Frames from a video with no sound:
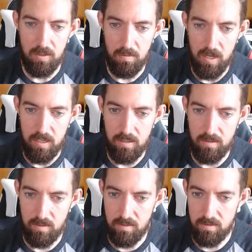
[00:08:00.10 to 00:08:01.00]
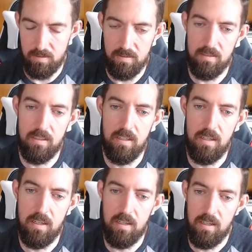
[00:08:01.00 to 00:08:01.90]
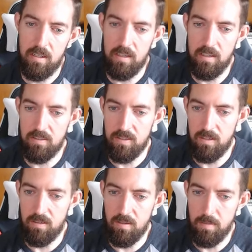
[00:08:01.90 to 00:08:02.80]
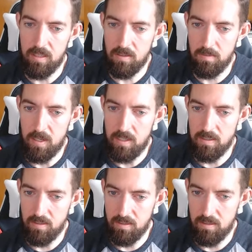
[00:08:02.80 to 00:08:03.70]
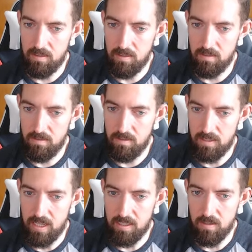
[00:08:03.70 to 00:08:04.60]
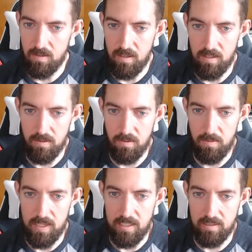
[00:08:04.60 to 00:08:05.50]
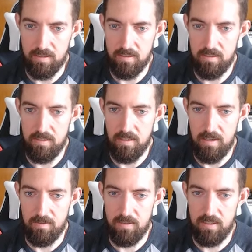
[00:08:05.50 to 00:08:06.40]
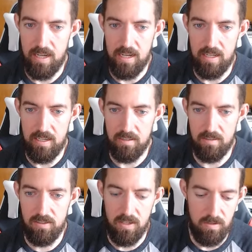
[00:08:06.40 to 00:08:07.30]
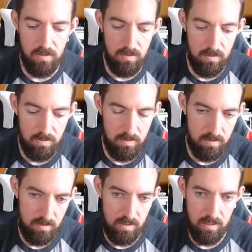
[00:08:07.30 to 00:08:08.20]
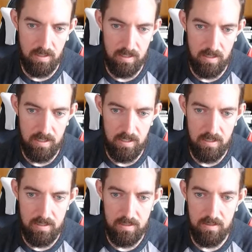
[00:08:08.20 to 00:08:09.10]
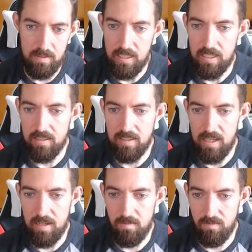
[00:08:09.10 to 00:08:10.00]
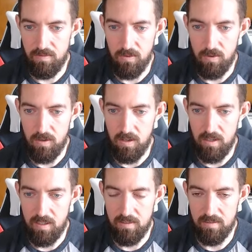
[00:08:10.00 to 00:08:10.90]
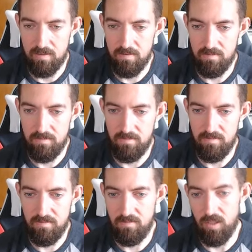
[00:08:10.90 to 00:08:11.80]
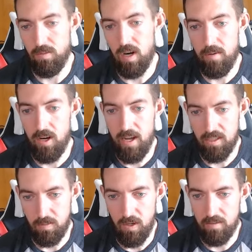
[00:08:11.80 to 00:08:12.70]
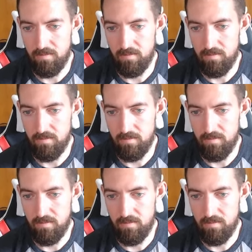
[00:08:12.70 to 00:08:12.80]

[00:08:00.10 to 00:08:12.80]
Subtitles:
Bros. So the Biggles balls are just kind of going all over the place. You have side two needs them for their primary export.